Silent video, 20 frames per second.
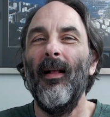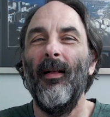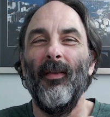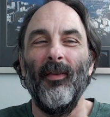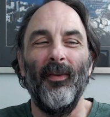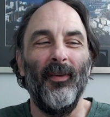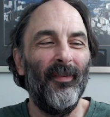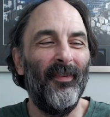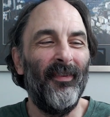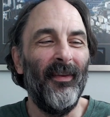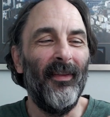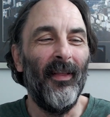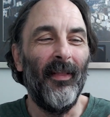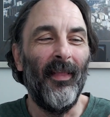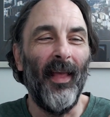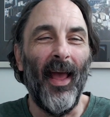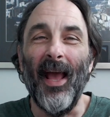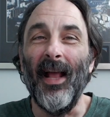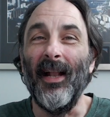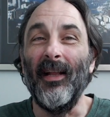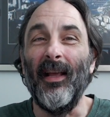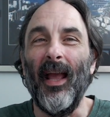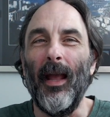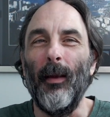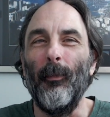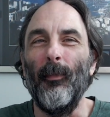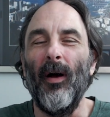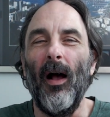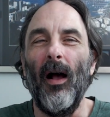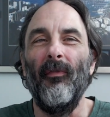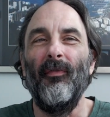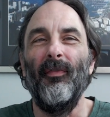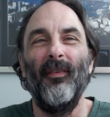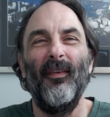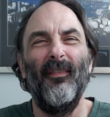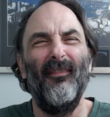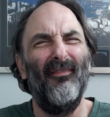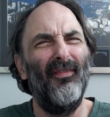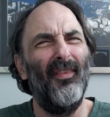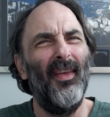you'll see that the end came
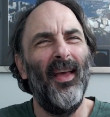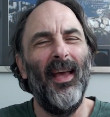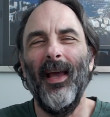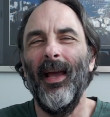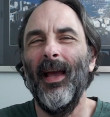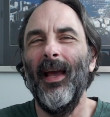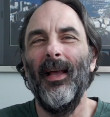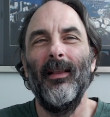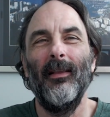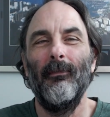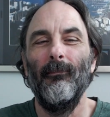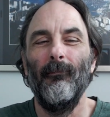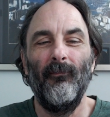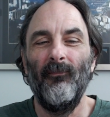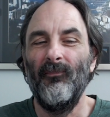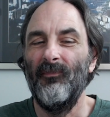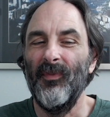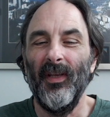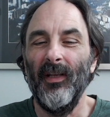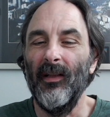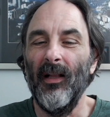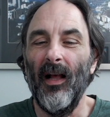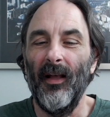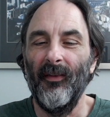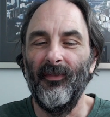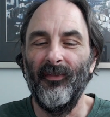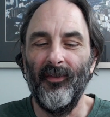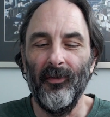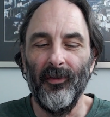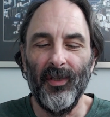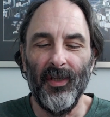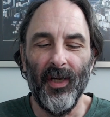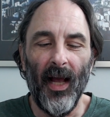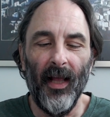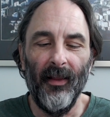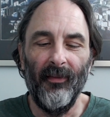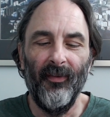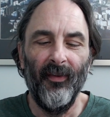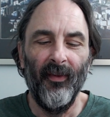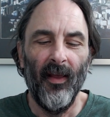off and you lost your
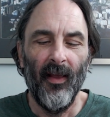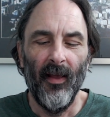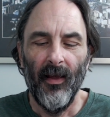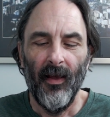shots.